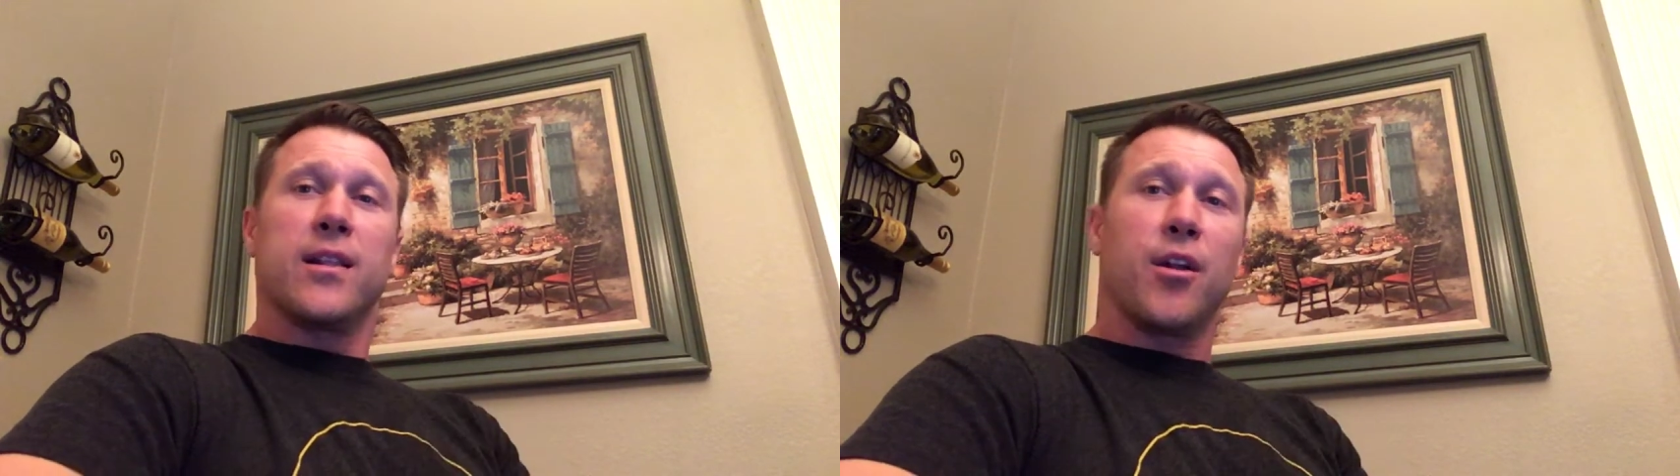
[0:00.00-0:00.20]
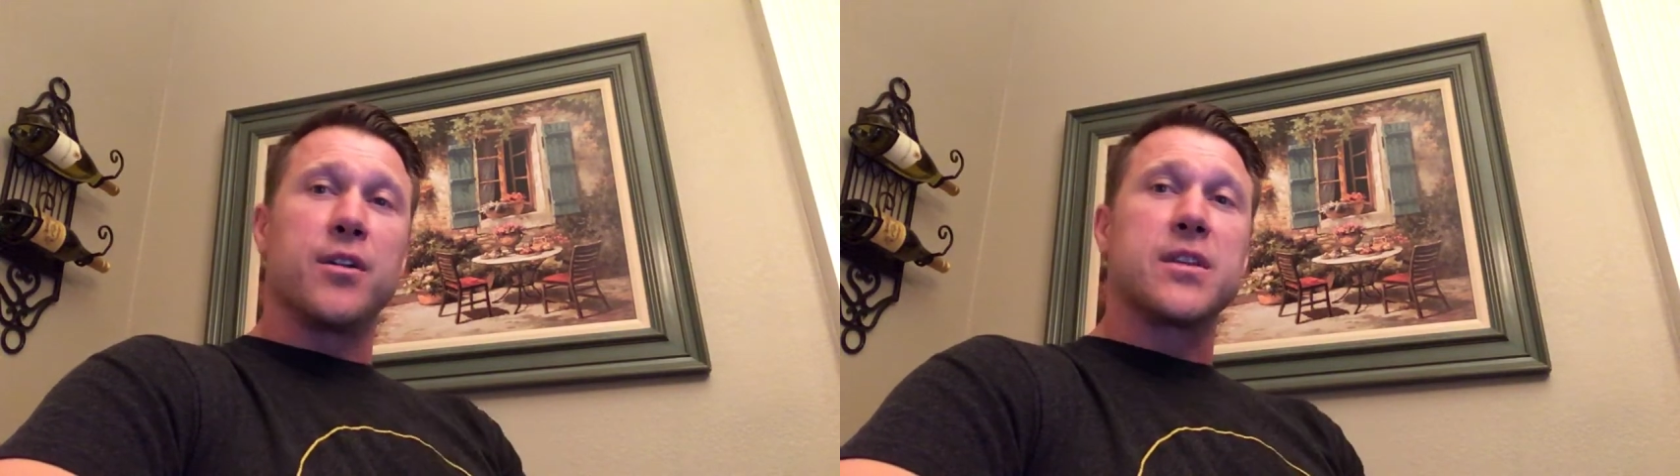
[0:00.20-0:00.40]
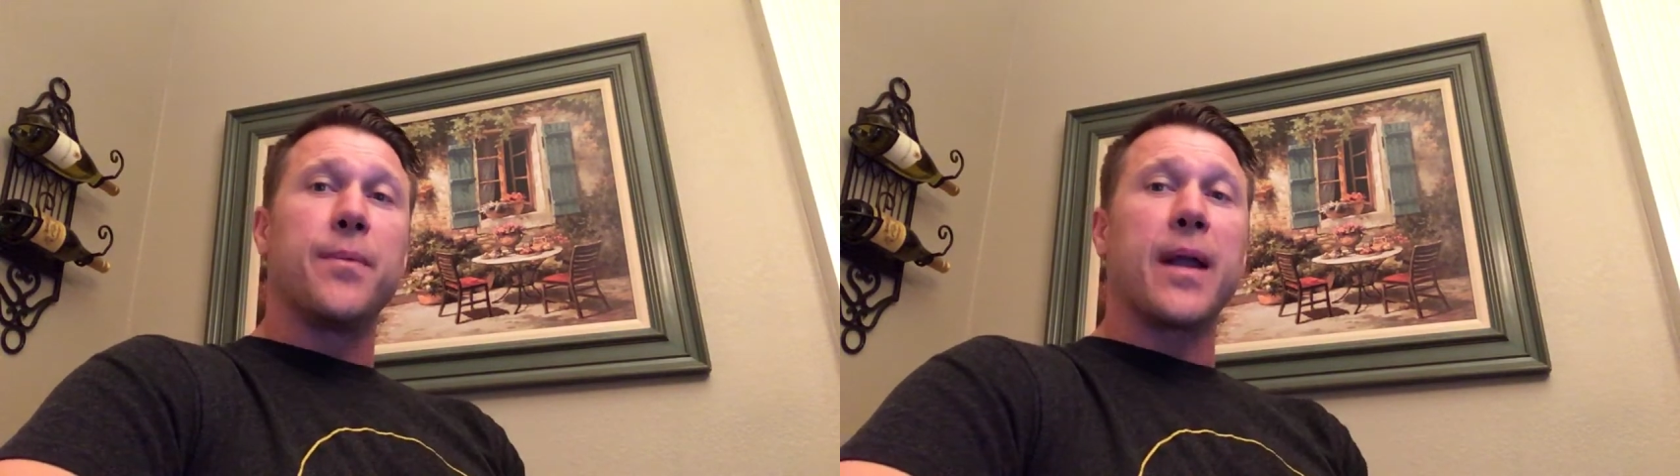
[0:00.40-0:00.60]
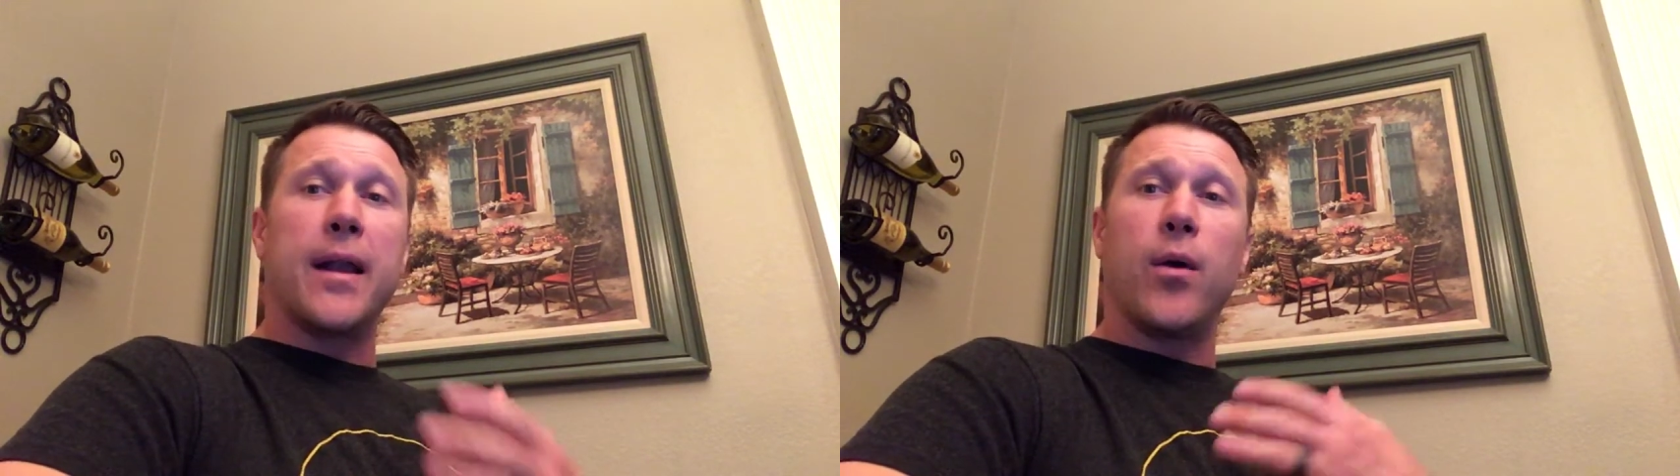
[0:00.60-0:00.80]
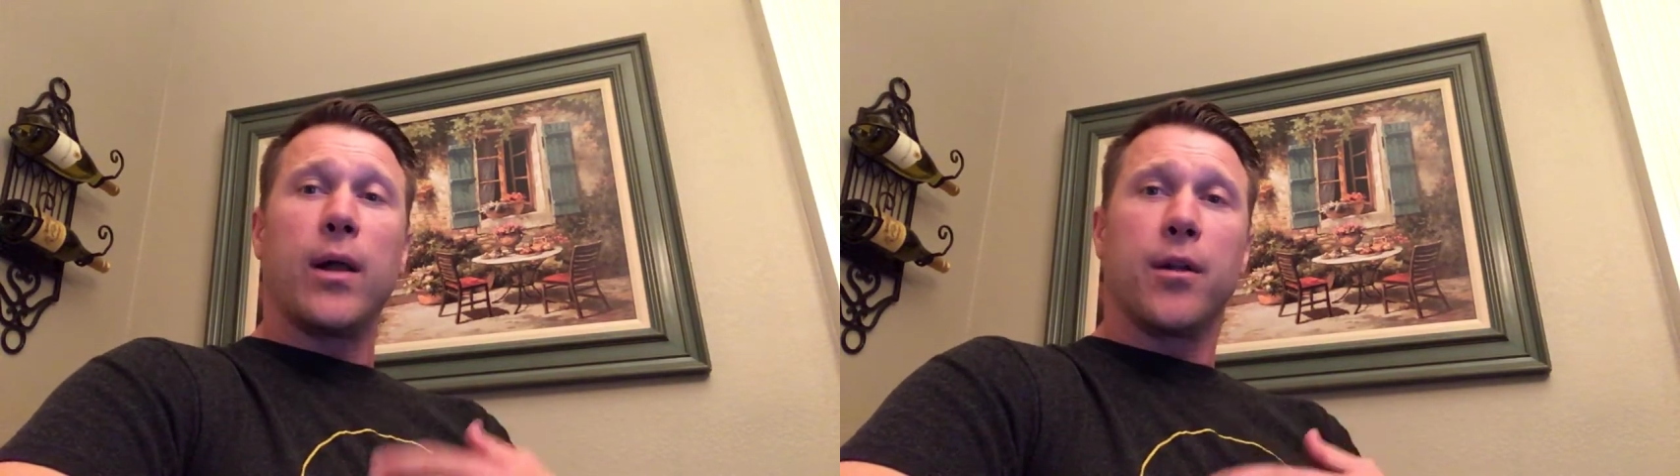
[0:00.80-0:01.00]
learn something. I
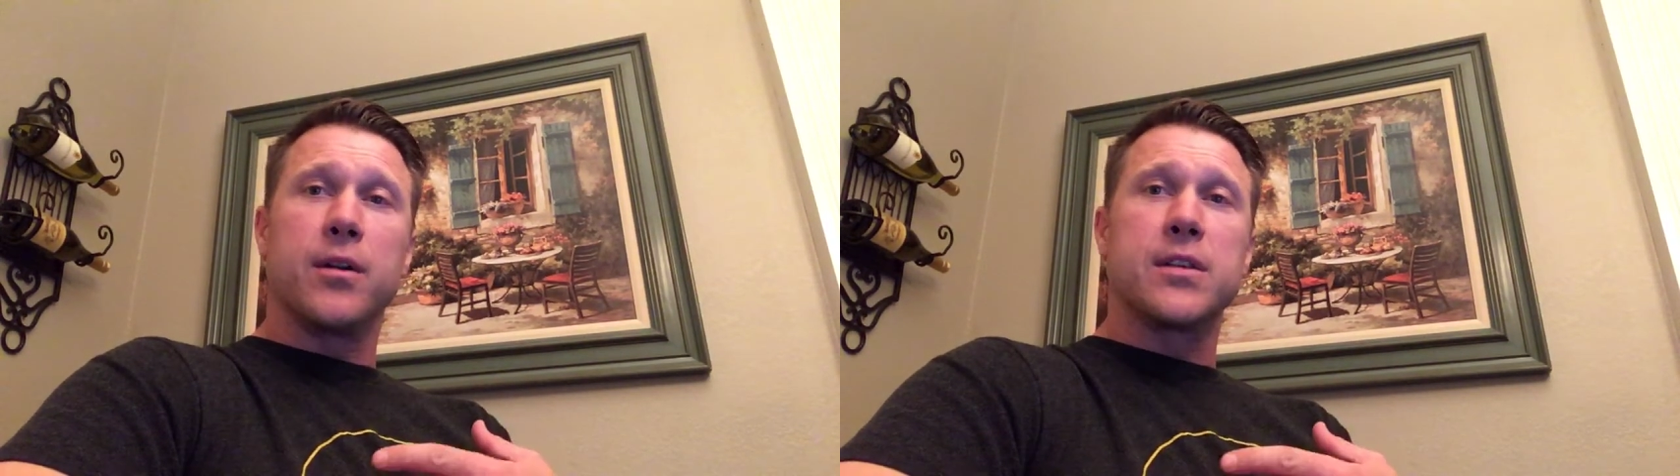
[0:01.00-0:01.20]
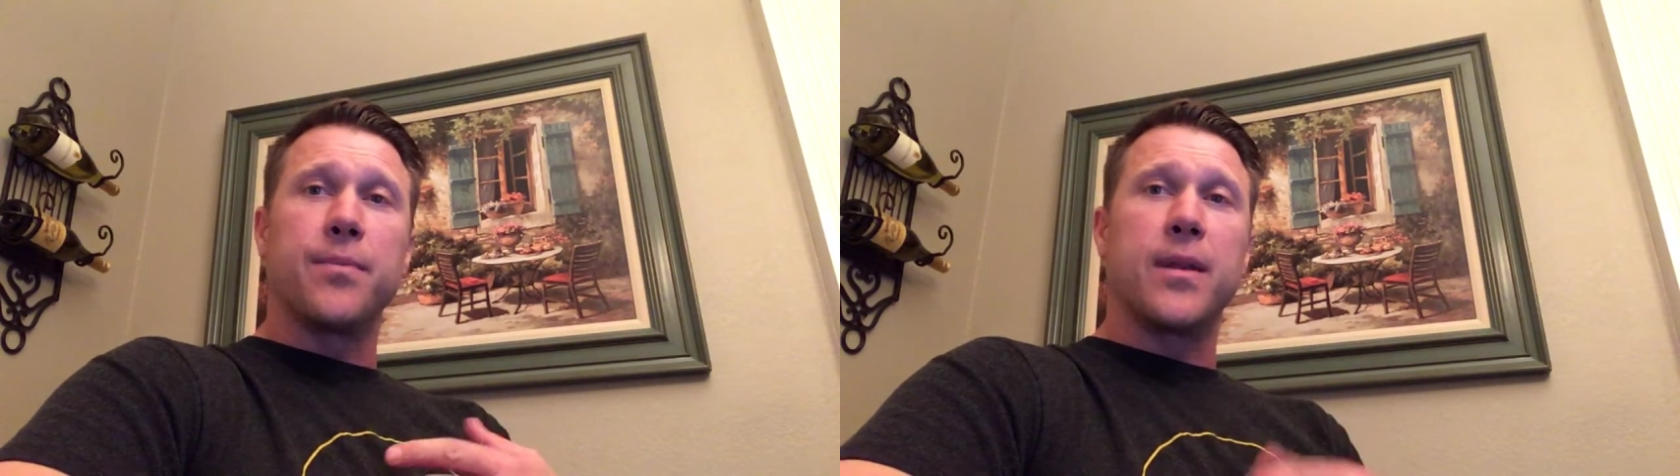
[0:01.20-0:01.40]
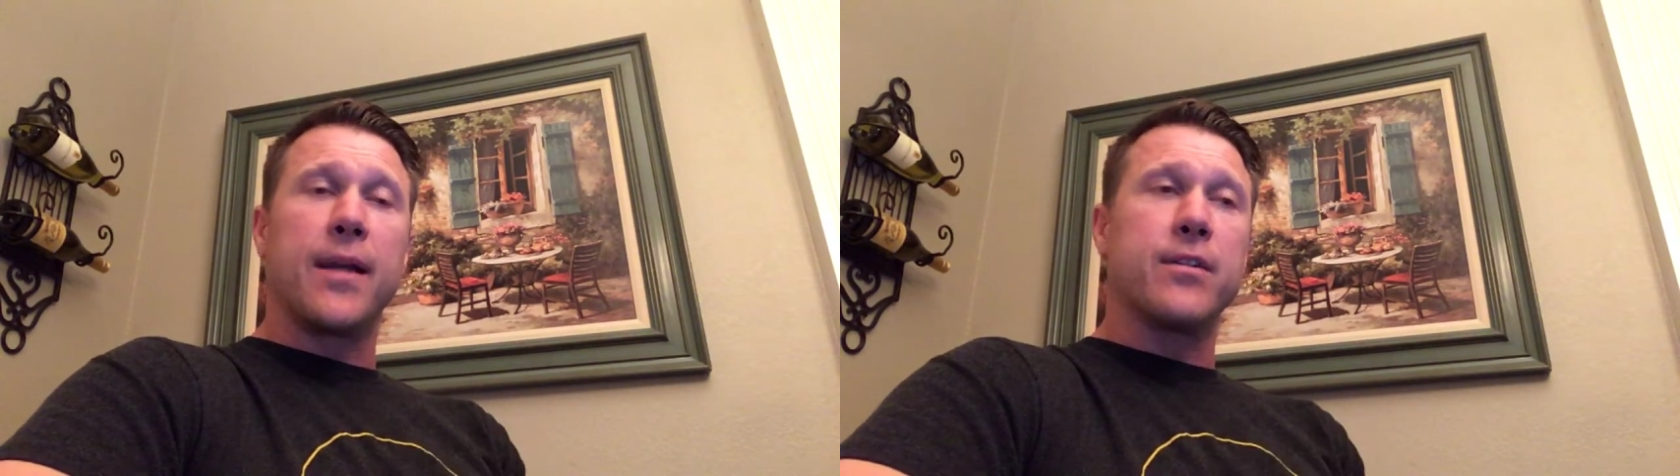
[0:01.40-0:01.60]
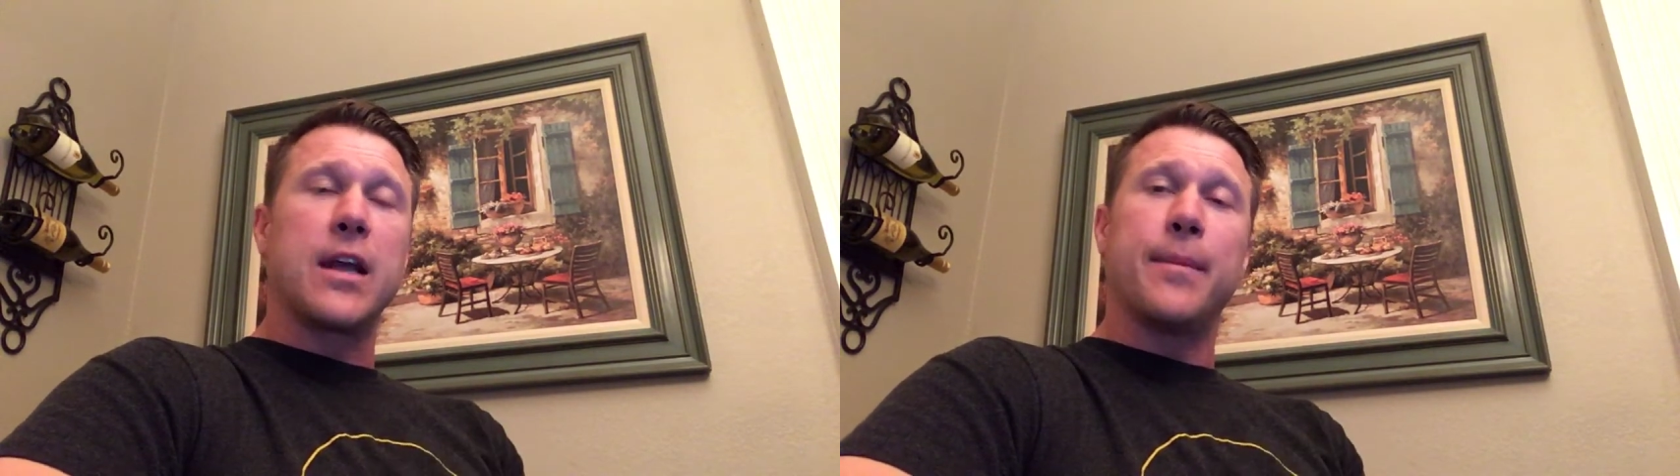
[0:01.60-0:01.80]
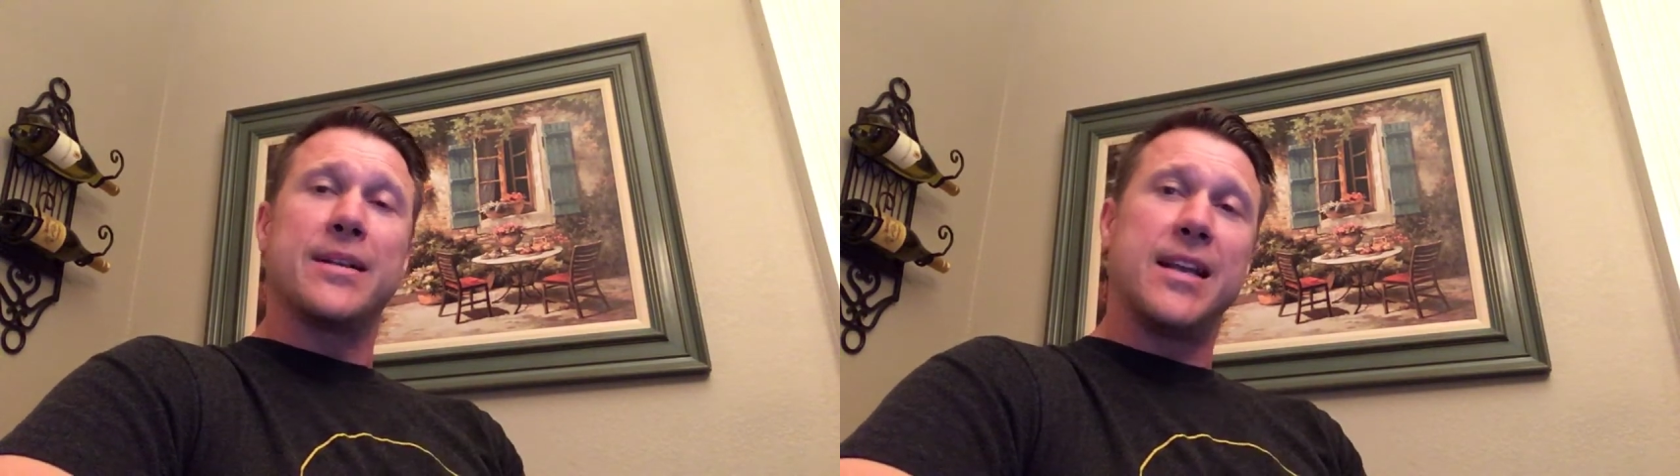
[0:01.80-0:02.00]
know I learn something every
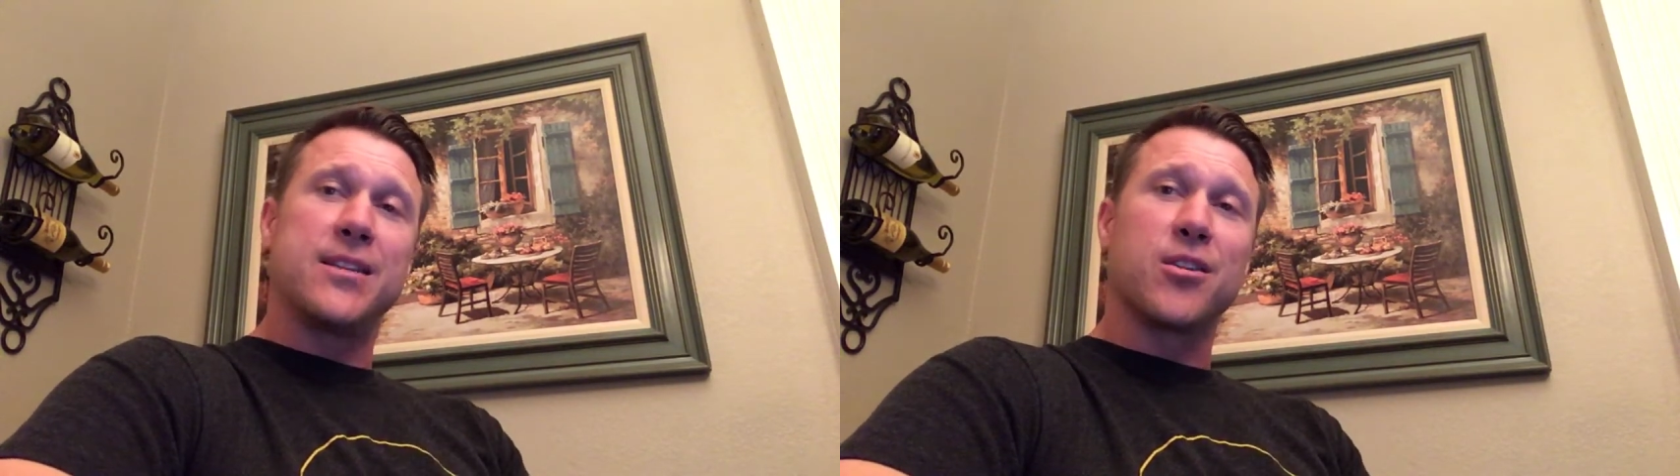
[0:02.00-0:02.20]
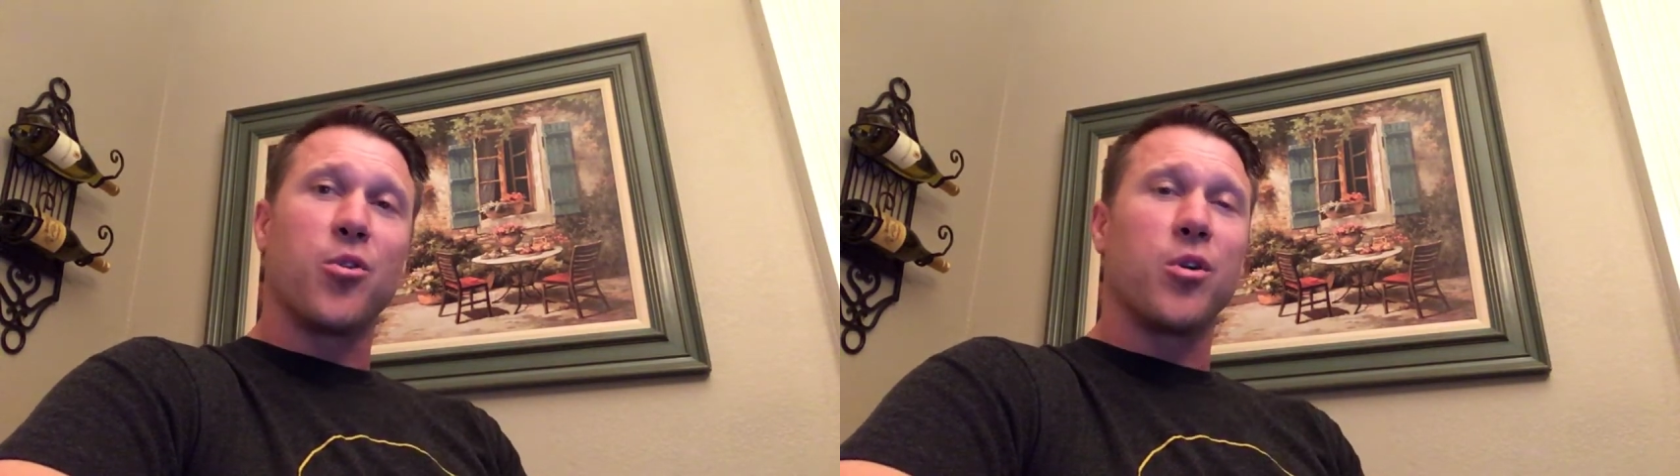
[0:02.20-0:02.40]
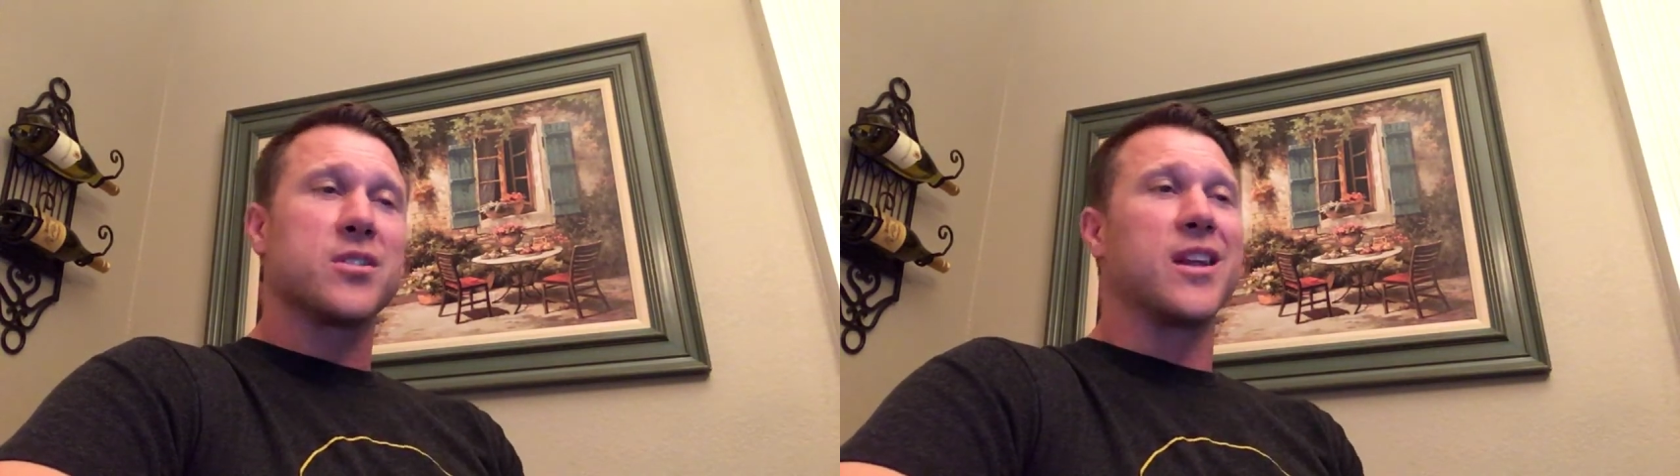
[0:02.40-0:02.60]
time I teach the course,